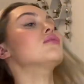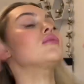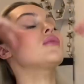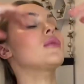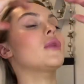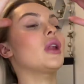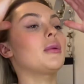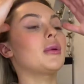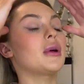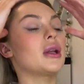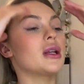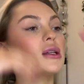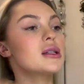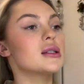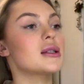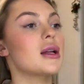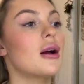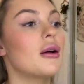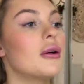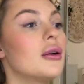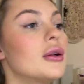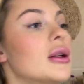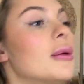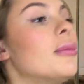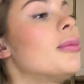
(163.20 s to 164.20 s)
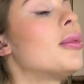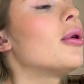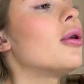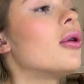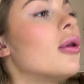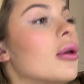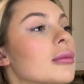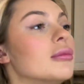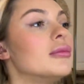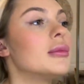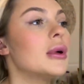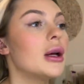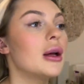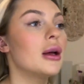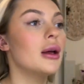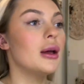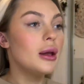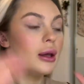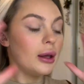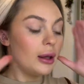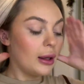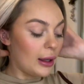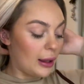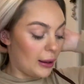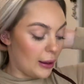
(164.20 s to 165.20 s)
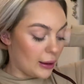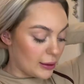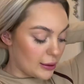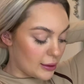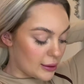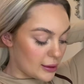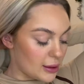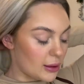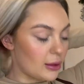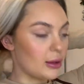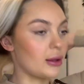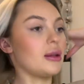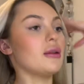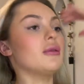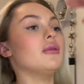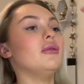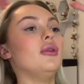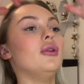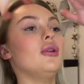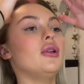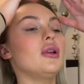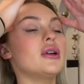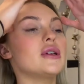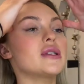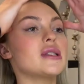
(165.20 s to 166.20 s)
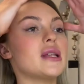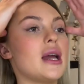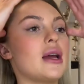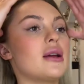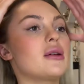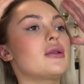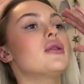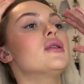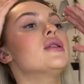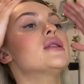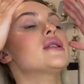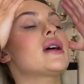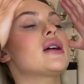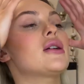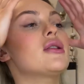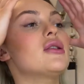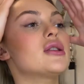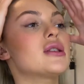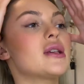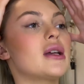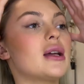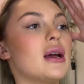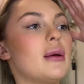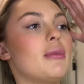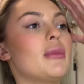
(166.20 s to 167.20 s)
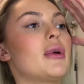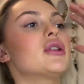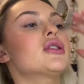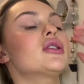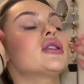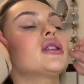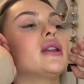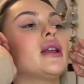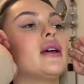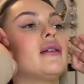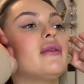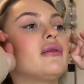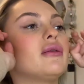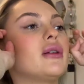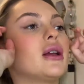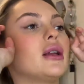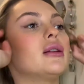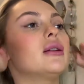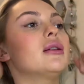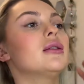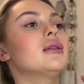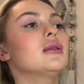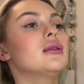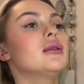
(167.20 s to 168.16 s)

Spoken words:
I'm going to start on the bottom, and the rollers that I use like a bunch of different